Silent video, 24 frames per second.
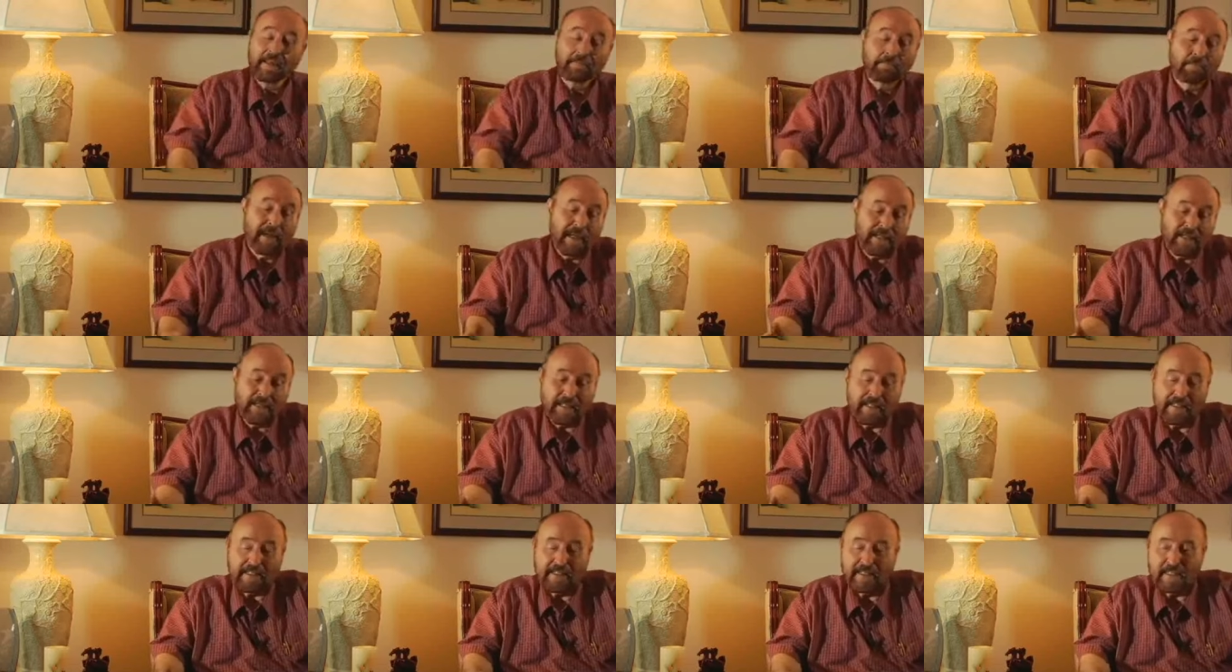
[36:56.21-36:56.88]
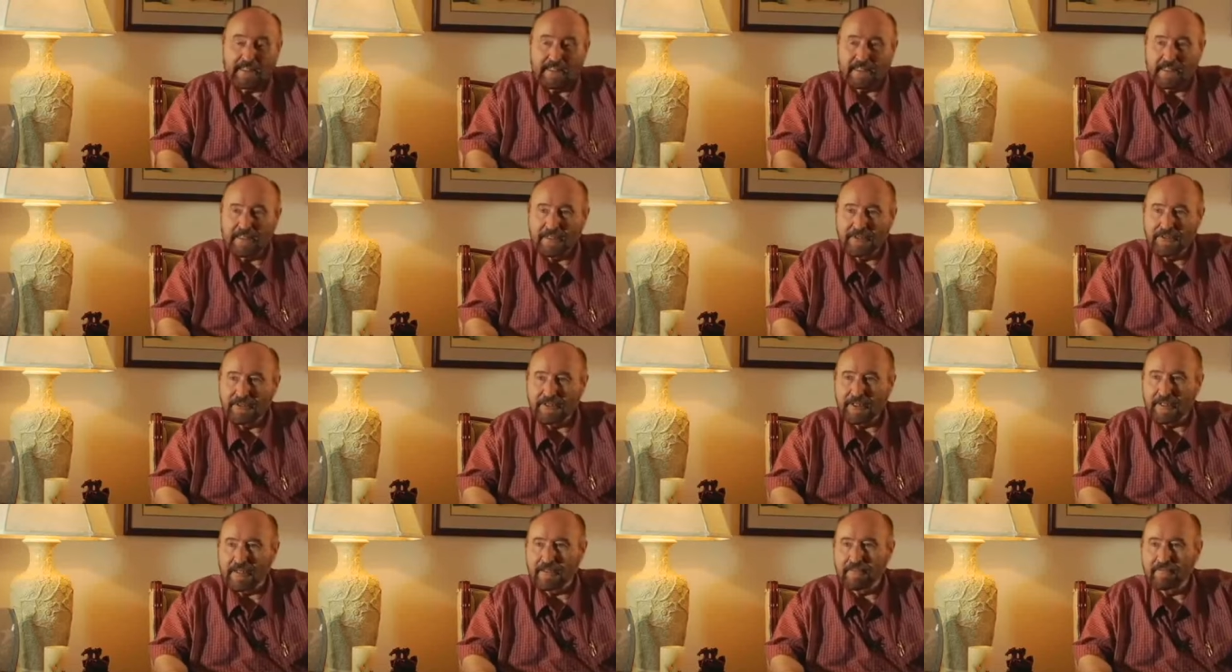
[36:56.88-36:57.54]
Basically, it takes the
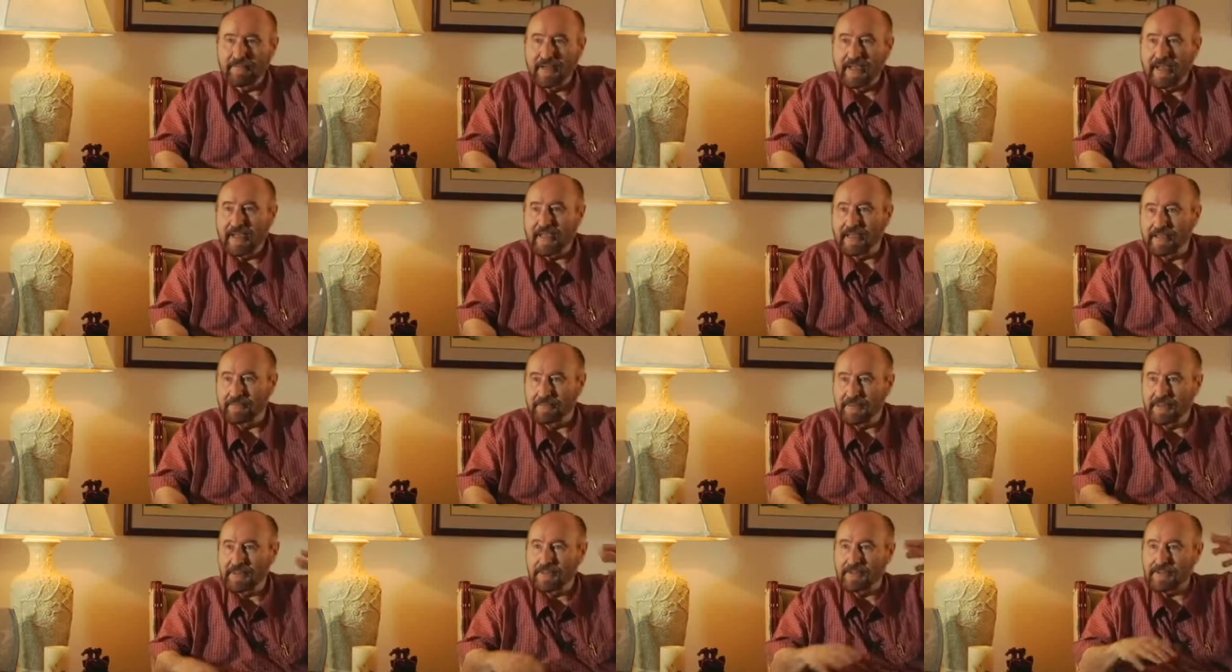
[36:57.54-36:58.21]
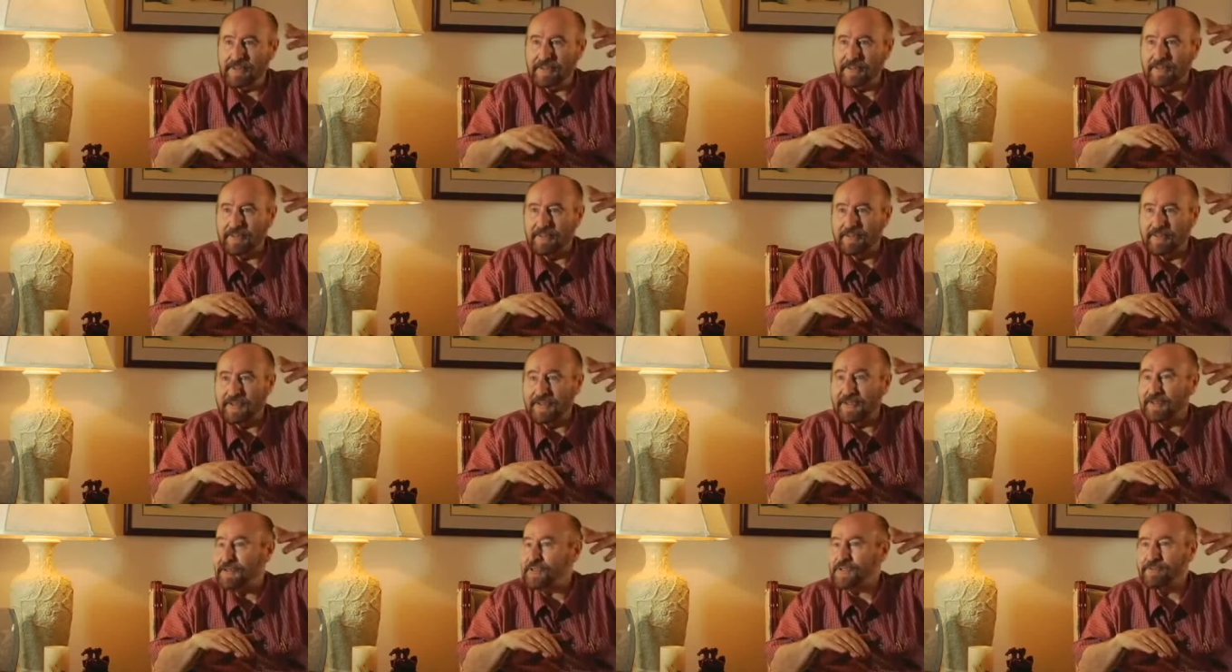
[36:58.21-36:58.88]
energy out of the vacuum, because the other
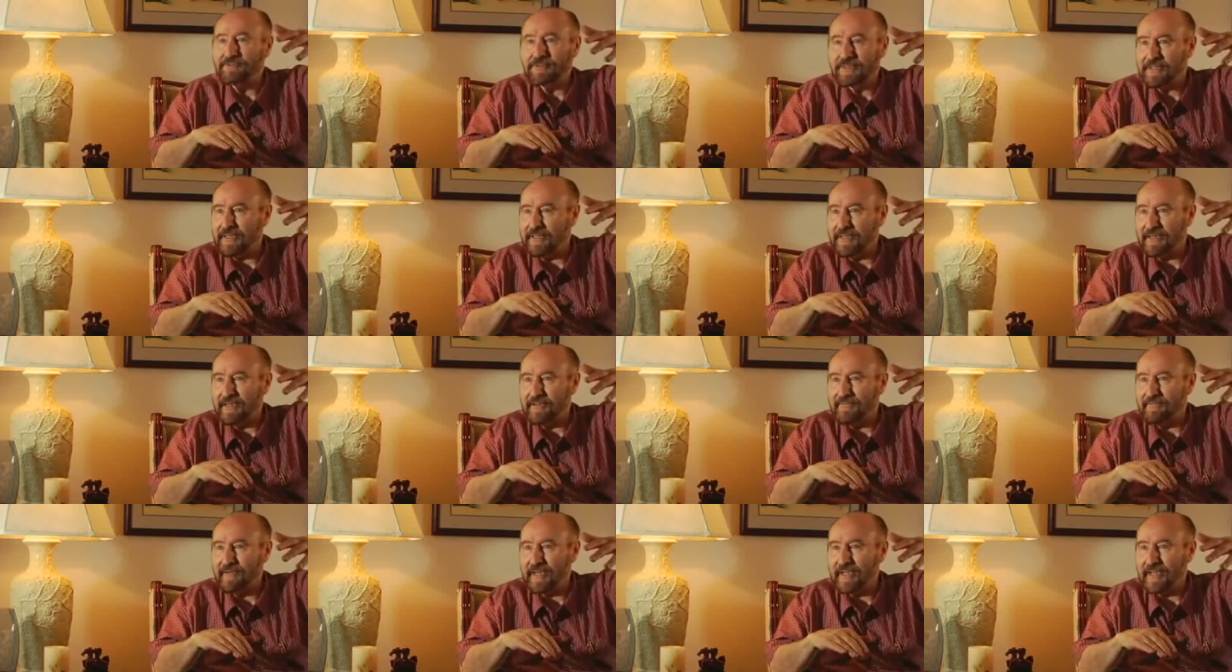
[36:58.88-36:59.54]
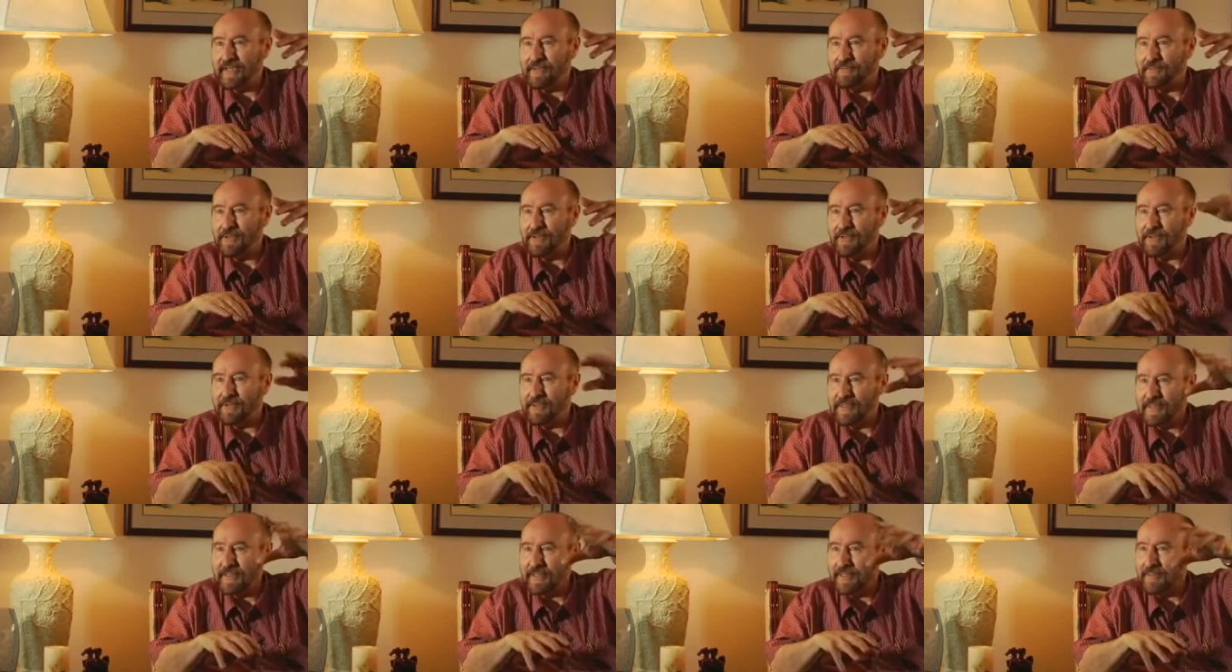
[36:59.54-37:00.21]
energy was there in the vacuum all the
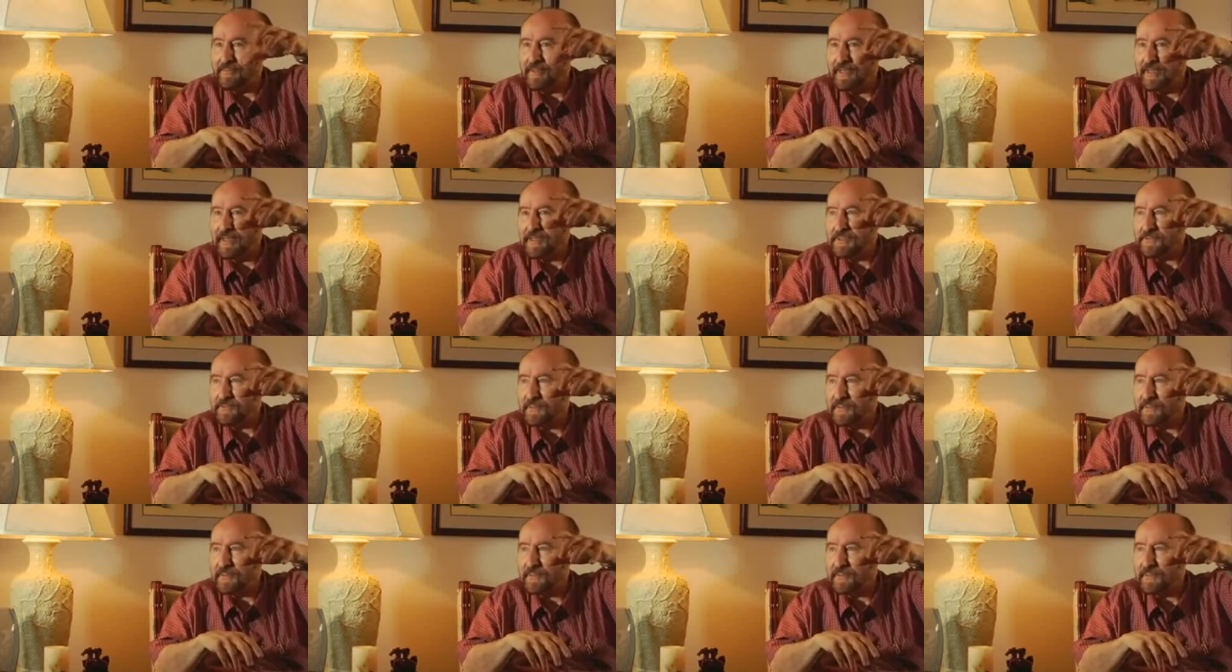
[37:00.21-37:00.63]
time in that